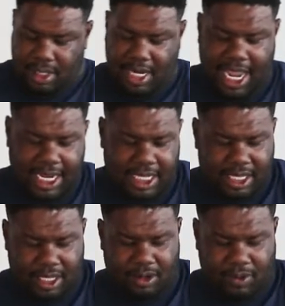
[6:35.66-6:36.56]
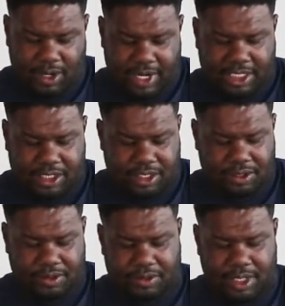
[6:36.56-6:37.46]
Next, we're going to
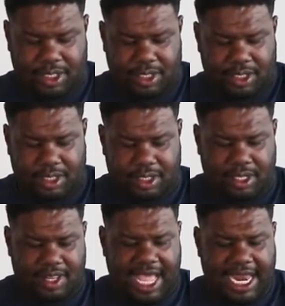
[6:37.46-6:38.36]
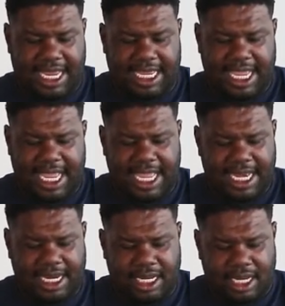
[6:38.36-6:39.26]
do that
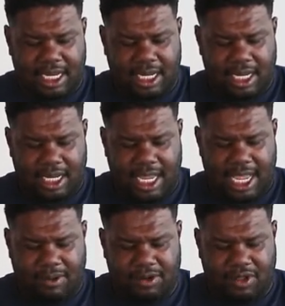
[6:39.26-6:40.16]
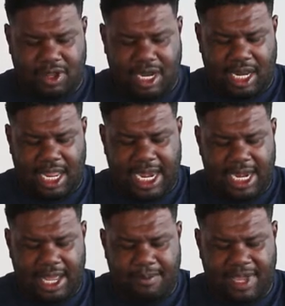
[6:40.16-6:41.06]
again, and we're just gonna line
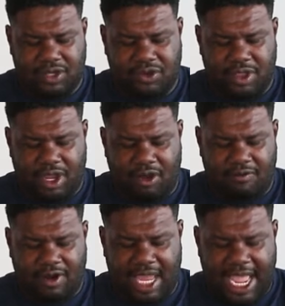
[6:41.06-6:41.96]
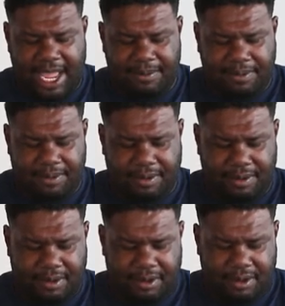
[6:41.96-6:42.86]
it up, make sure they overlap.
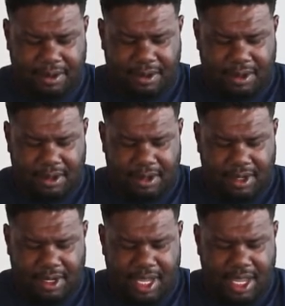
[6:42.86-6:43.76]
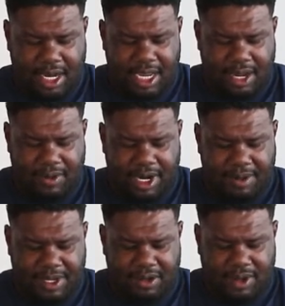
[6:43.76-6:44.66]
And again, we're
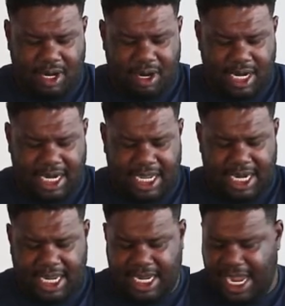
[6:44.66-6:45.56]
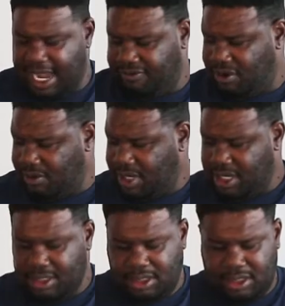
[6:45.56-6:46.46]
gonna be doing our cutting
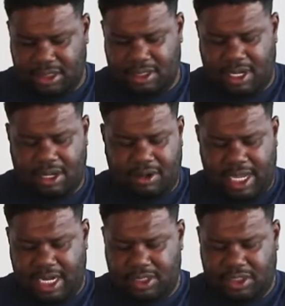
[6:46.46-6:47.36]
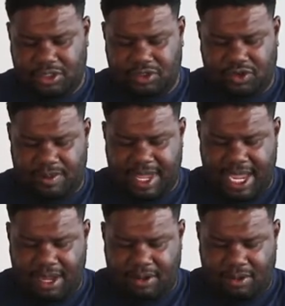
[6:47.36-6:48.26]
afterwards, so I'll go ahead and just trim
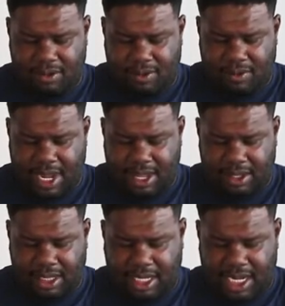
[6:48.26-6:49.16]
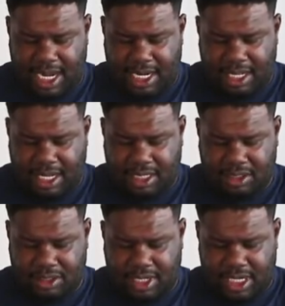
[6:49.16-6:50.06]
that while it's kind of stuck
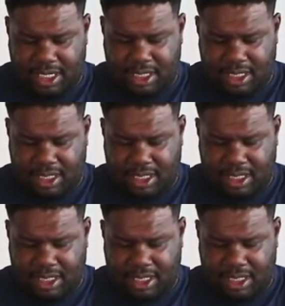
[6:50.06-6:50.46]
to it.